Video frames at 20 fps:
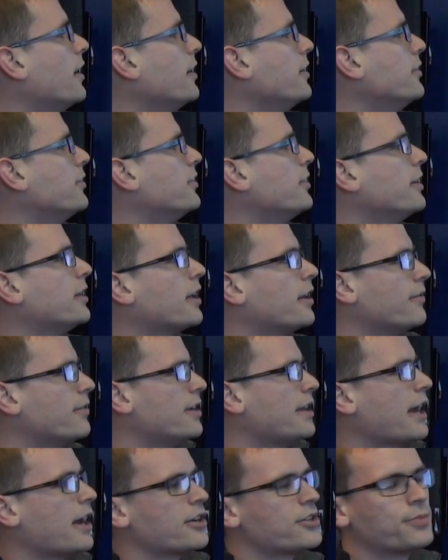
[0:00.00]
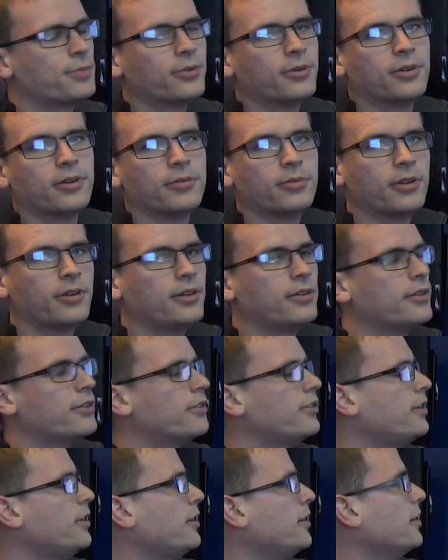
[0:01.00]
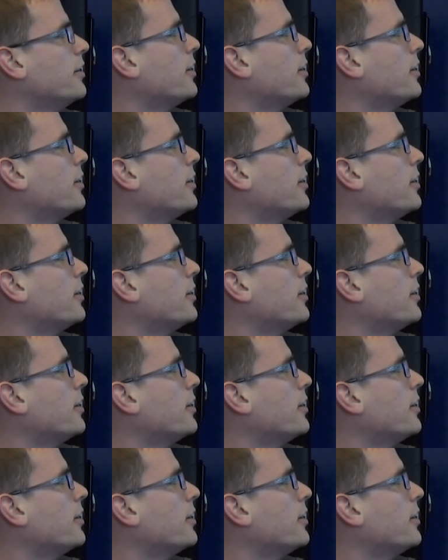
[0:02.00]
you see kind of a dashboard where you can see